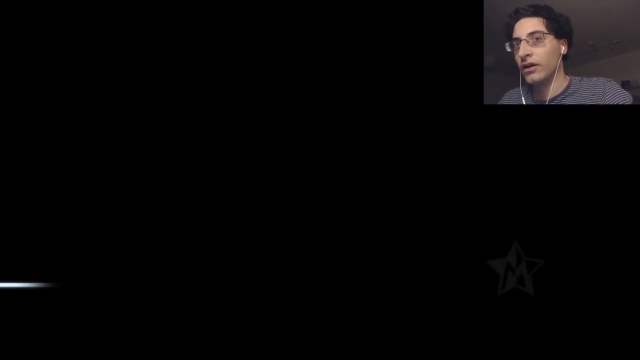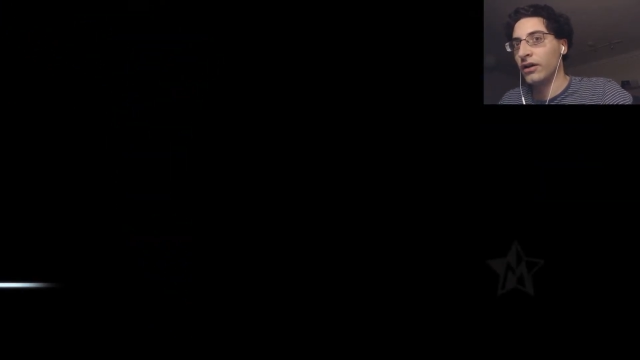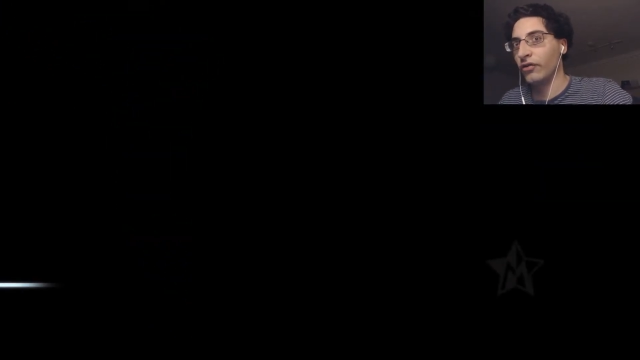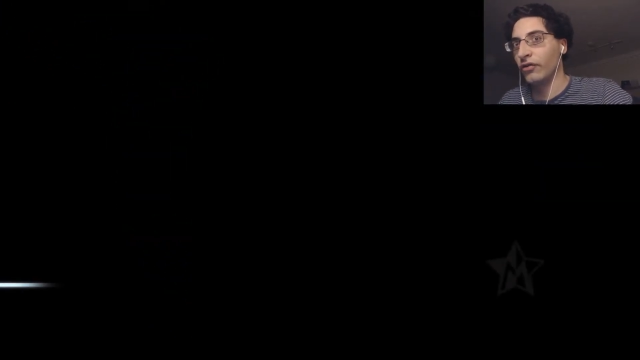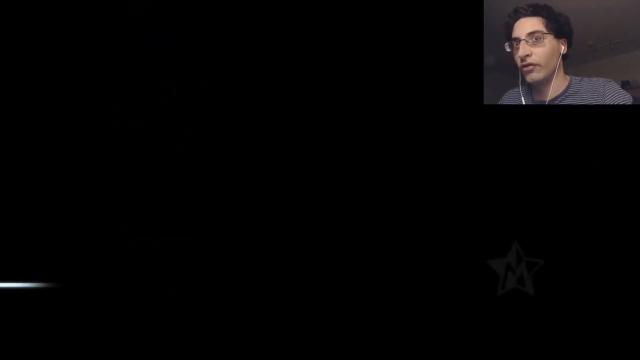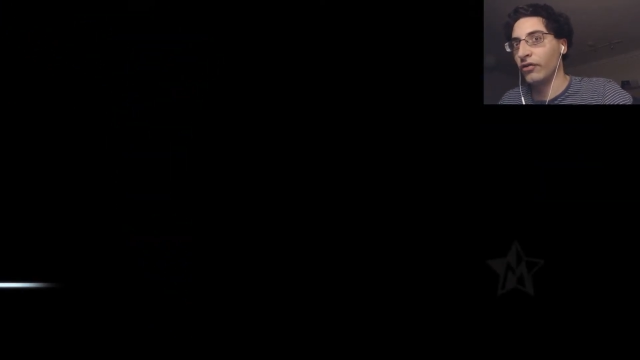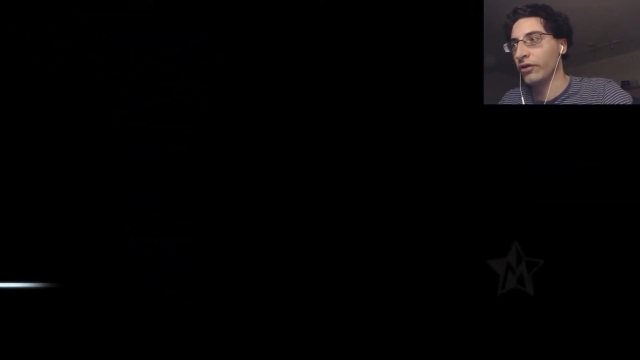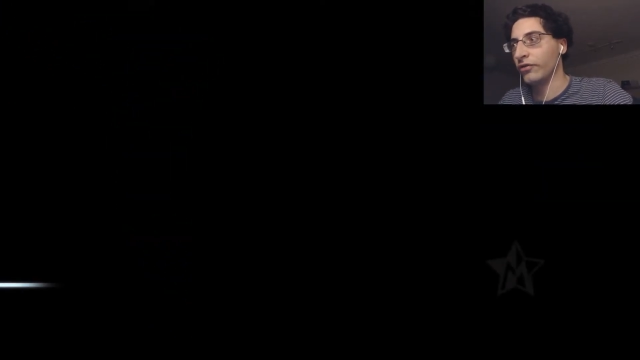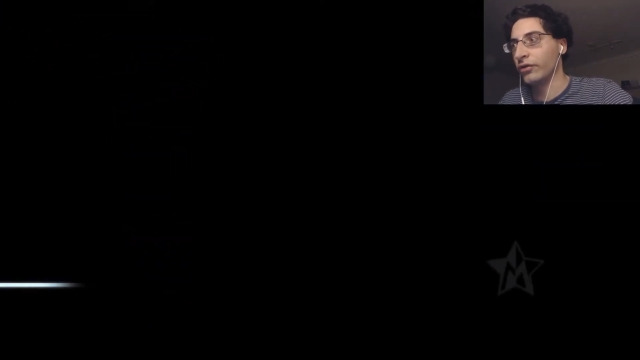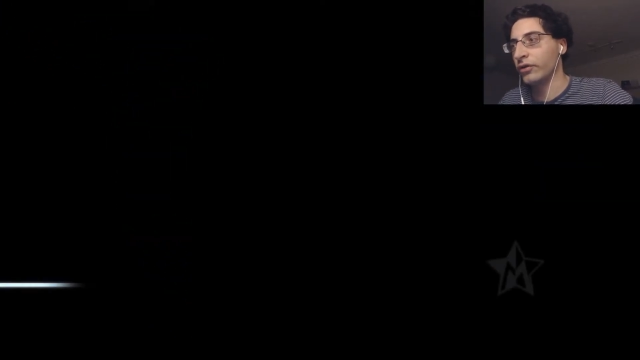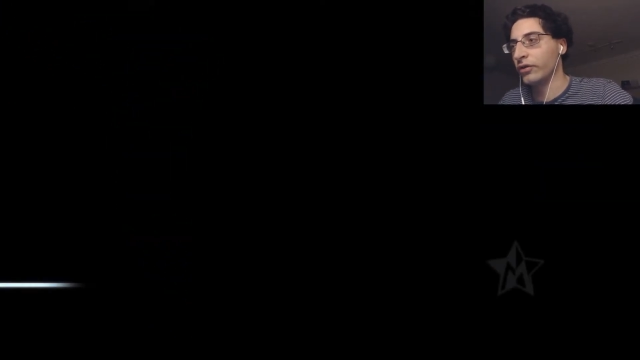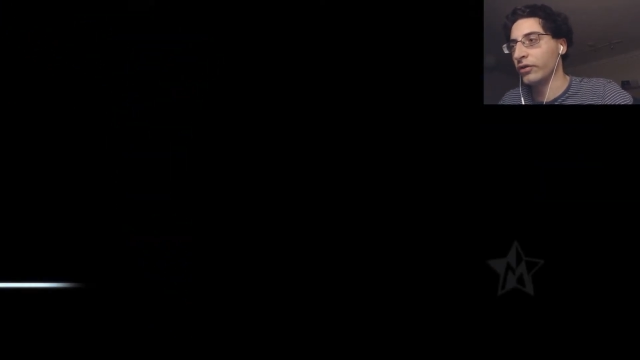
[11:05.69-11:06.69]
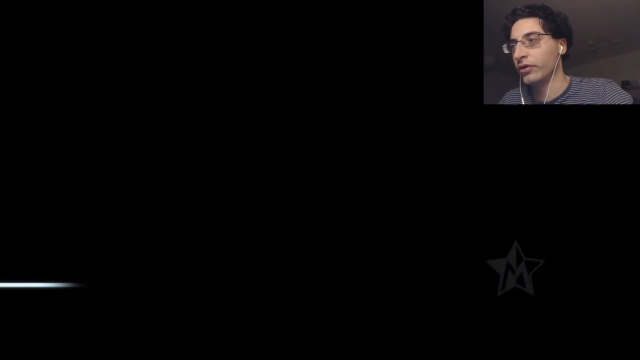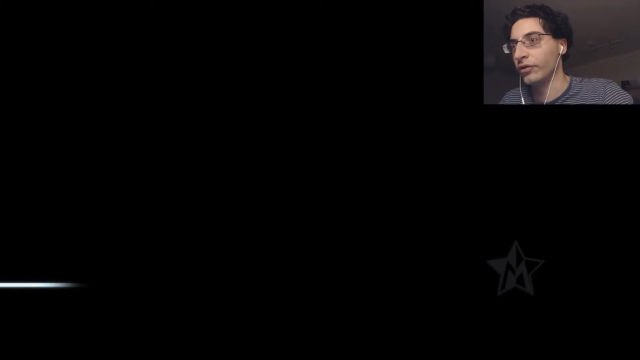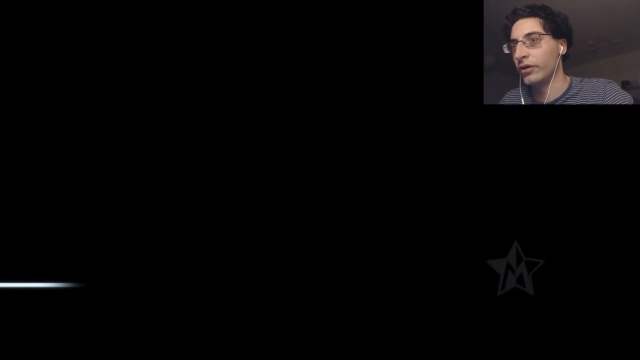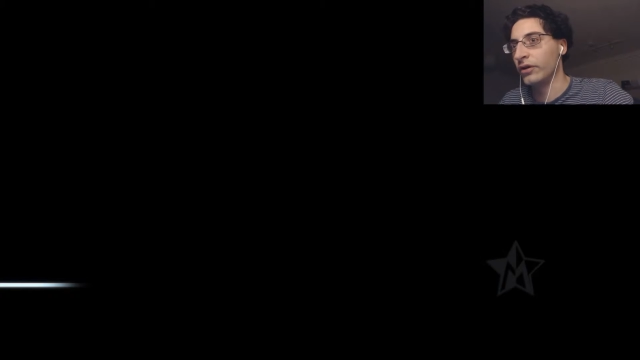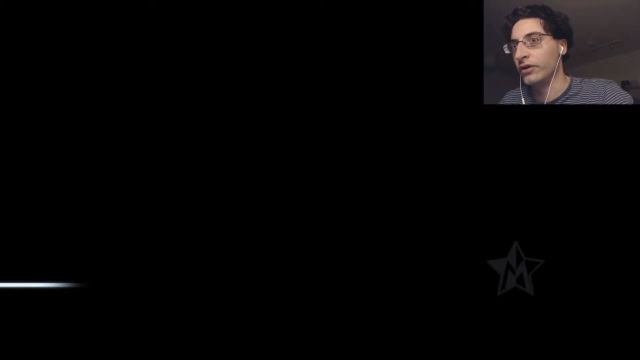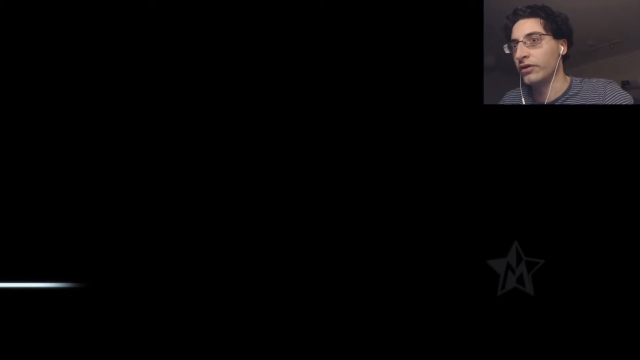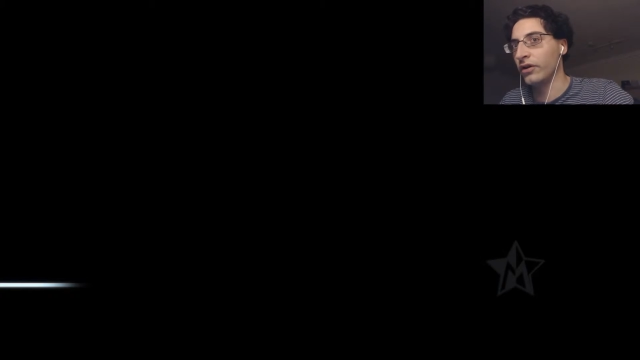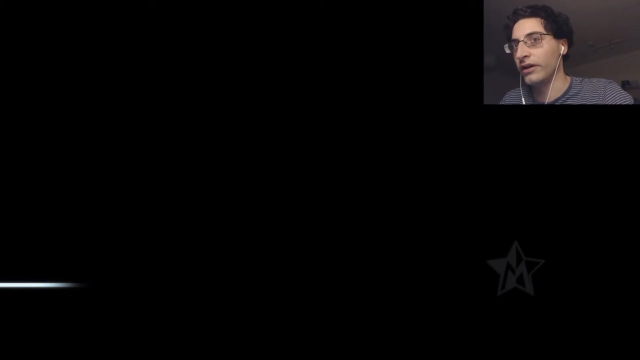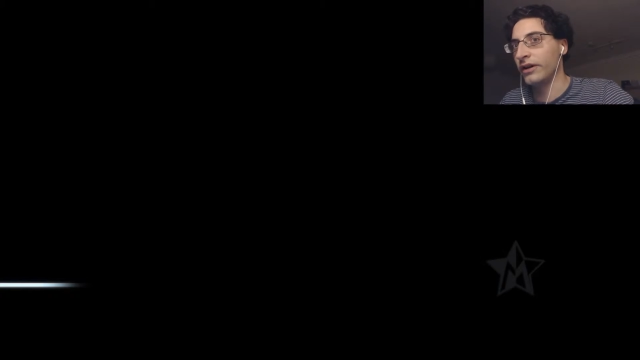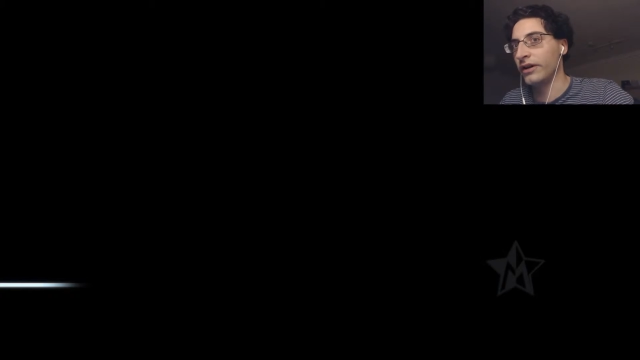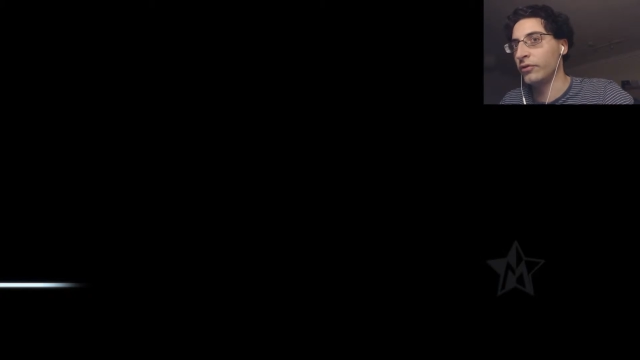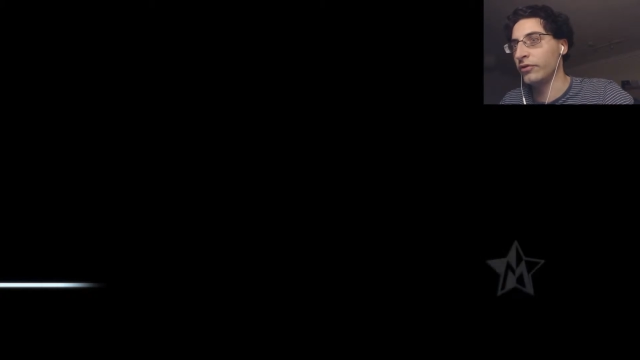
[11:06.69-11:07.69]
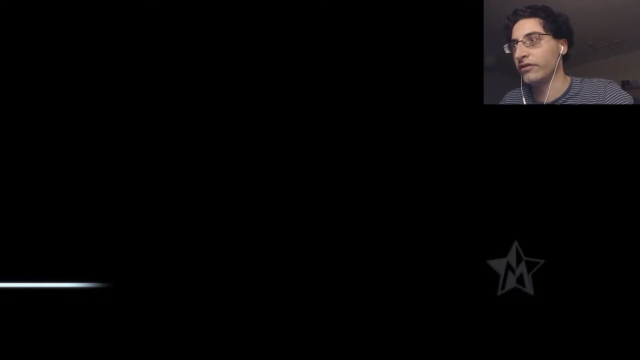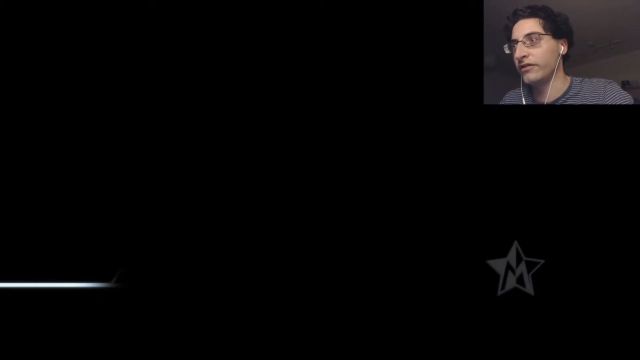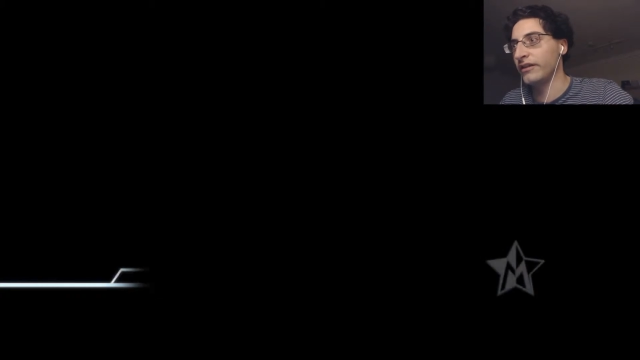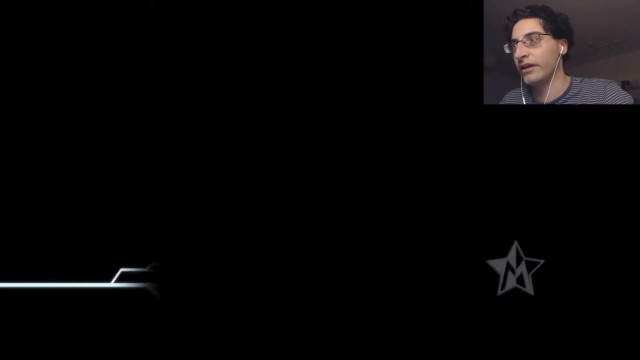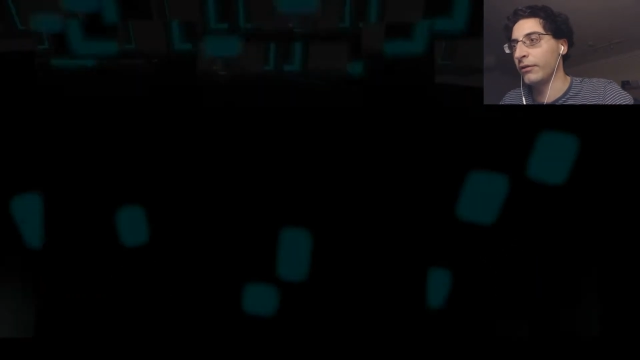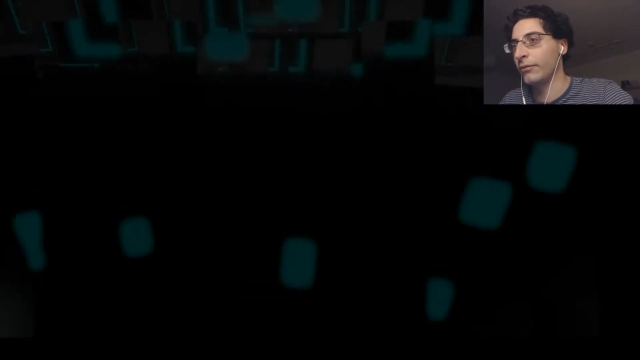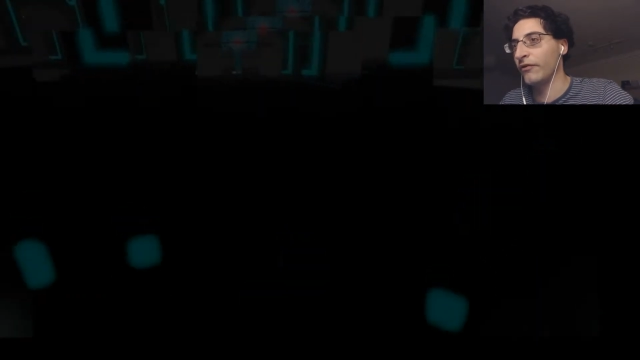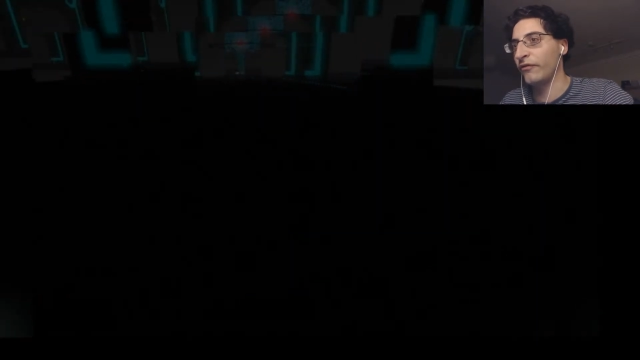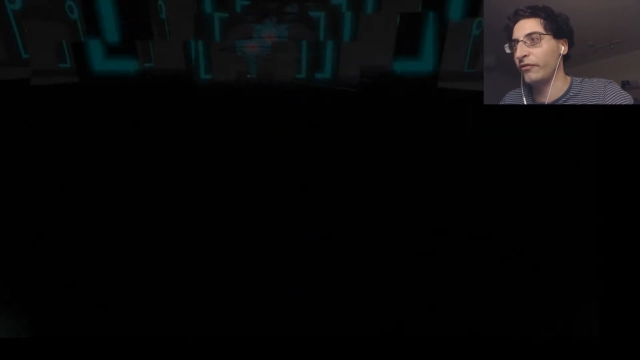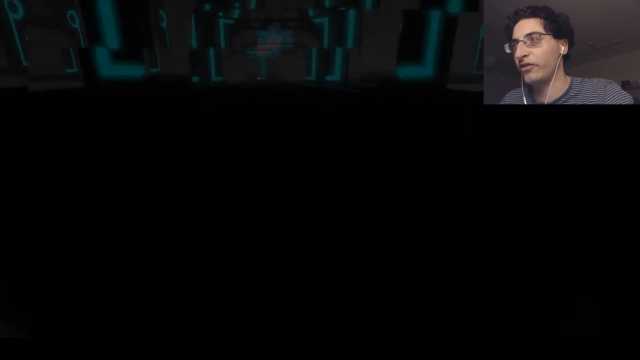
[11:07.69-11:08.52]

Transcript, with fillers: Go through, go through, go through. Not in the mood to deal with